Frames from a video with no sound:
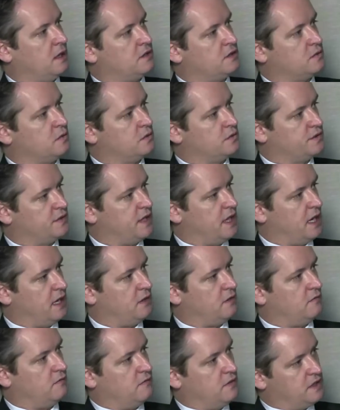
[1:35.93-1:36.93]
towards the
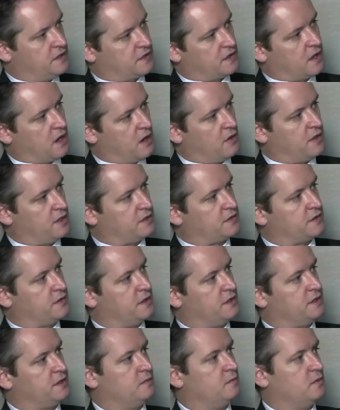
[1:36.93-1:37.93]
end of this coating
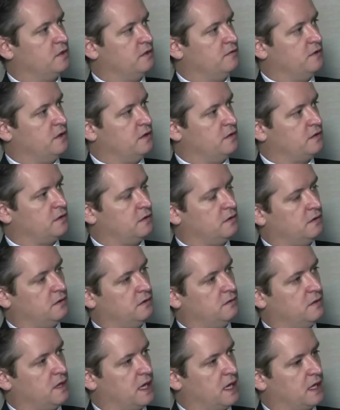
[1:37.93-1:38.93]
season with a view
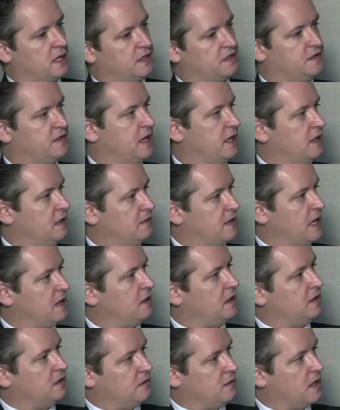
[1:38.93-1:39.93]
to extending that
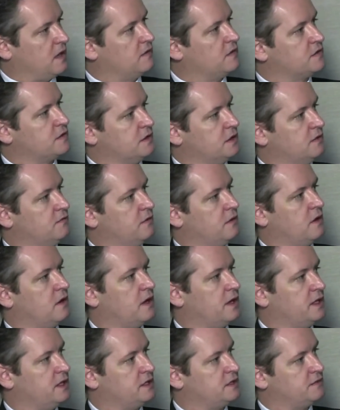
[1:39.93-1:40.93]
into other seed
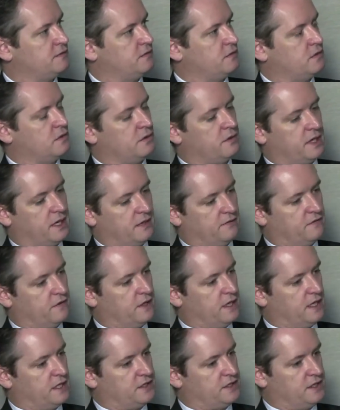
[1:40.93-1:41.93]
varieties for
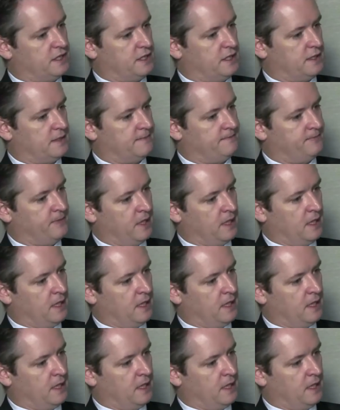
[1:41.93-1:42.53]
next year.